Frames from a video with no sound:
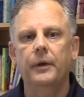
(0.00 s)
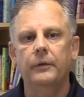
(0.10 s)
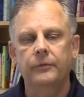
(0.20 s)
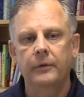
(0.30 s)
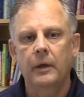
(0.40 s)

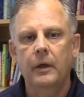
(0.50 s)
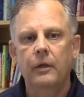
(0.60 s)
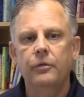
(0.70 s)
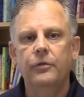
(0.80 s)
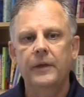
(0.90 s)
us
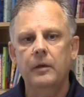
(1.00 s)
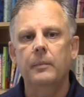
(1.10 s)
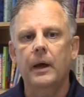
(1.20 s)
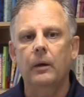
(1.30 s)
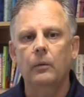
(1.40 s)
think
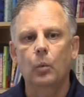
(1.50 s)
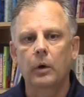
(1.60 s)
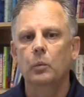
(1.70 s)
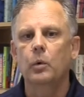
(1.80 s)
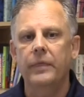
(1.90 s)
about
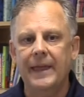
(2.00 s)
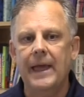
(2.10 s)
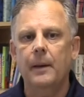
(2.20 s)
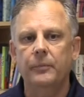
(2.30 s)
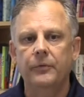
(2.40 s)
where were the
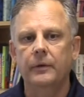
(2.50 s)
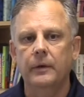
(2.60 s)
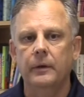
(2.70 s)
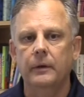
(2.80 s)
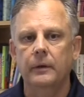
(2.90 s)
gaps
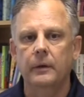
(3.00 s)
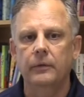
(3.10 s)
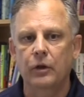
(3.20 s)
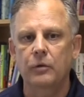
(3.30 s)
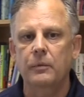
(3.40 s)
in
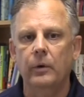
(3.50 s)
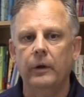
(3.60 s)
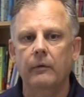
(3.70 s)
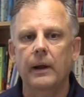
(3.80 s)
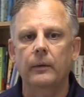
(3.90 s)
the
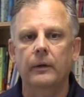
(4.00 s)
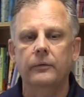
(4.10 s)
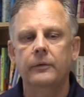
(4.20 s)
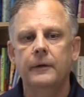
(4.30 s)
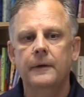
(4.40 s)
community around
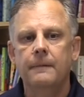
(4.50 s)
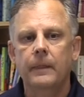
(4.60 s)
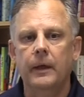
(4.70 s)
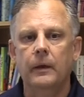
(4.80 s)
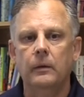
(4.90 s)
us,
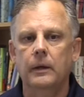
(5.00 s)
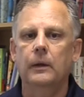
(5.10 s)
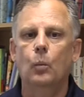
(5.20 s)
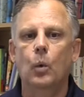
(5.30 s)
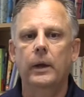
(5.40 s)

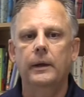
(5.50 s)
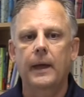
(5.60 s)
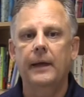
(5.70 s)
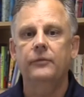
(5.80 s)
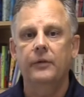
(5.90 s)
and what
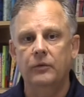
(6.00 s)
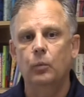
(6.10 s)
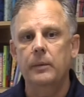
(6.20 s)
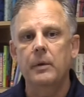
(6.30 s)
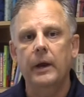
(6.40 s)
assets
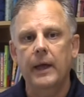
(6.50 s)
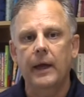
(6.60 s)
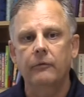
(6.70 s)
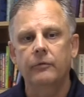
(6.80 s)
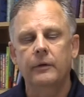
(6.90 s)
we might
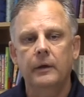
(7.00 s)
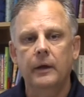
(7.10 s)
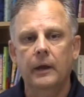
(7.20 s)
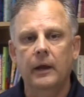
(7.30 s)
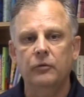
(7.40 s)
have
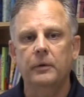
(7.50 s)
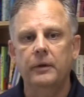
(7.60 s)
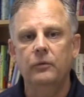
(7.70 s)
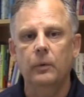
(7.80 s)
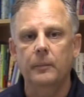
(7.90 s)
and
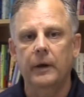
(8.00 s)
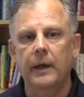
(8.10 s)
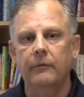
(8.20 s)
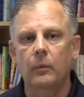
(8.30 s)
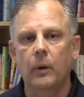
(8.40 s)
expertise we might
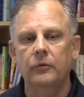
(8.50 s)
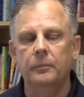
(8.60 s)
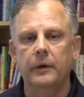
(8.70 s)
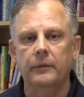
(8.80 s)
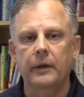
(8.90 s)
have at
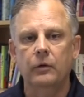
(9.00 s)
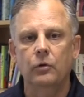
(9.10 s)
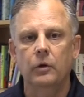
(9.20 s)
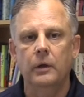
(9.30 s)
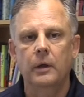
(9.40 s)
Wellspring that
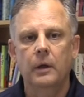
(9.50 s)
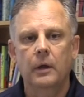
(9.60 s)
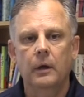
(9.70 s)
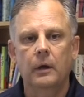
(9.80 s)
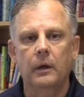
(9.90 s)
could
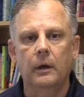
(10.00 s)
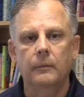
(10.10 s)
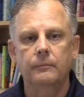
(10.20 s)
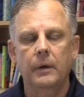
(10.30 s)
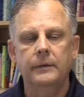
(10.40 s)

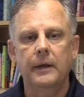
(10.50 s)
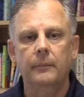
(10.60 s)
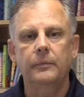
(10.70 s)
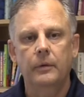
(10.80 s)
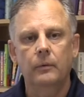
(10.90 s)

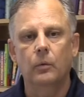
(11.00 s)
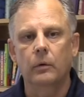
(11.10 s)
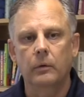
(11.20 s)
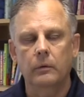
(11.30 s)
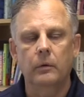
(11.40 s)
attempt
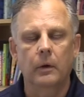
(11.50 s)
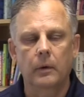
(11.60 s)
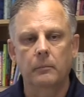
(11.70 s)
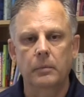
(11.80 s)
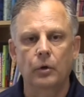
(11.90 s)
or
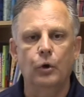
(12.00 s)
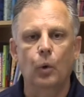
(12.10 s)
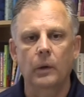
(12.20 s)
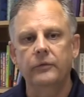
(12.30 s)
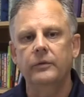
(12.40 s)
build a
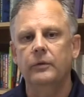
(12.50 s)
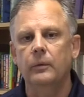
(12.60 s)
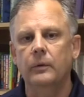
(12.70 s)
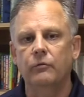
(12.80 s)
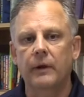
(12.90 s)
coalition
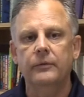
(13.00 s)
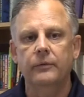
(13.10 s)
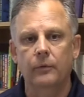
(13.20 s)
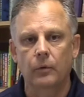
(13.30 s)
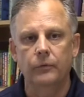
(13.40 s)
to address
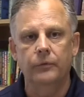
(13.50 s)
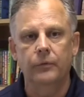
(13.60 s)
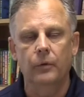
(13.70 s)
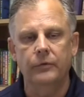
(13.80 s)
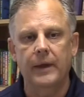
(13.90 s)

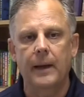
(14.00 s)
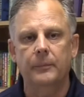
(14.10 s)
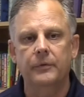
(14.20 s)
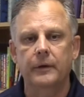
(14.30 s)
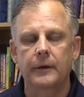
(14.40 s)
those
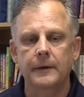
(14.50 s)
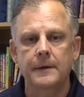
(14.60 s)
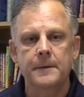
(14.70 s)
gaps. And